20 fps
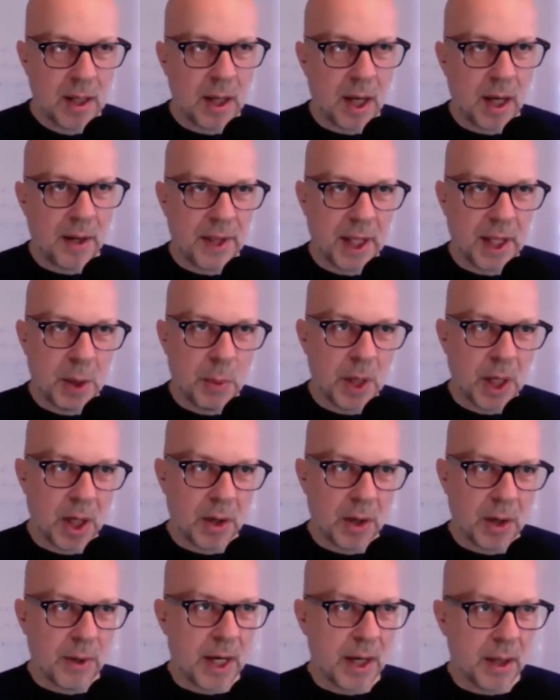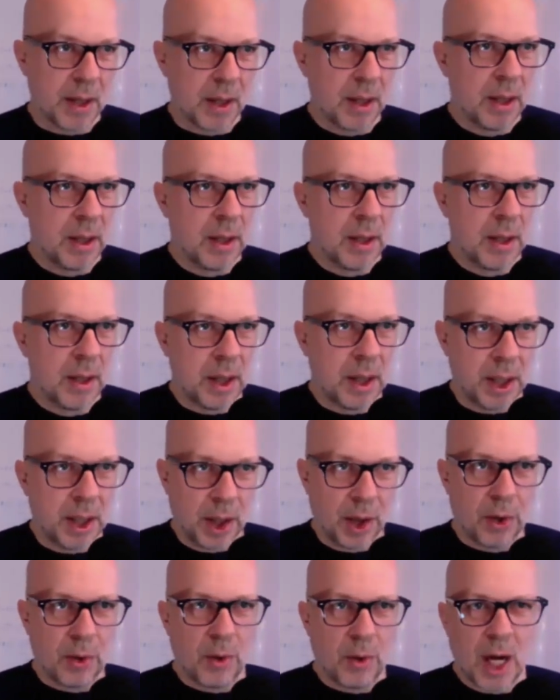I think we can create an
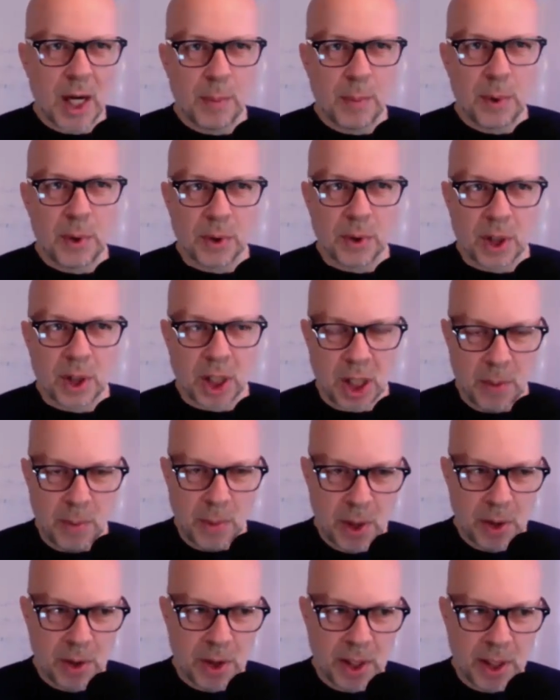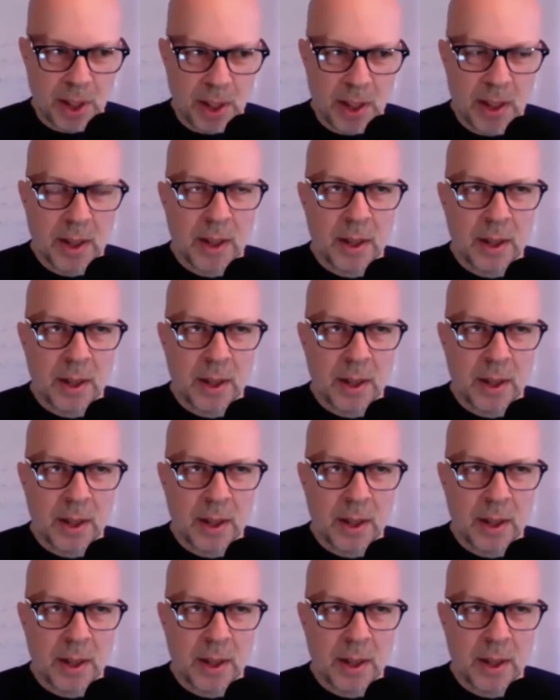incredible community.